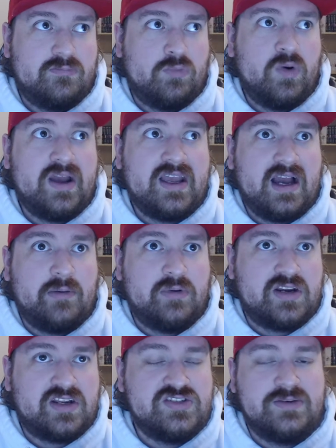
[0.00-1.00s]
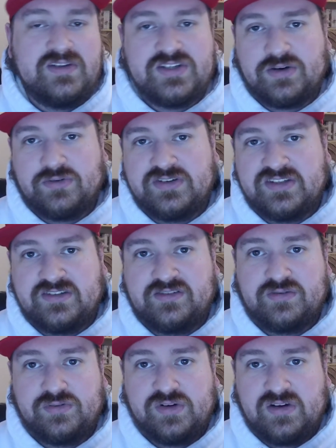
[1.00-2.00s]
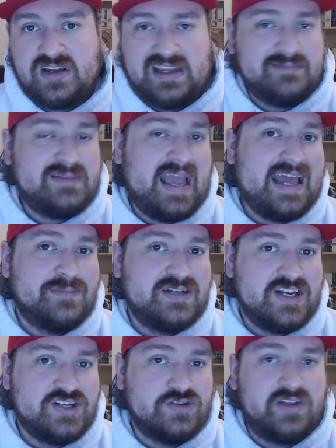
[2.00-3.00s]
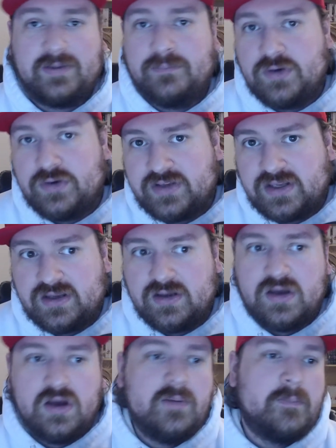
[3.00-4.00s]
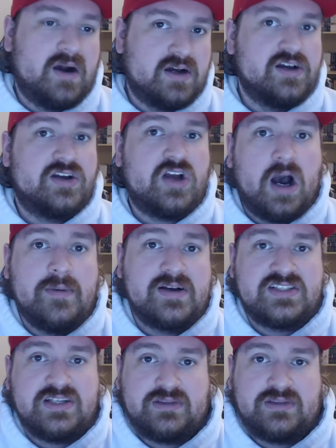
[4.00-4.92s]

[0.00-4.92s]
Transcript: way I would consume these stories is through an adaptation like a movie, manga, comic, something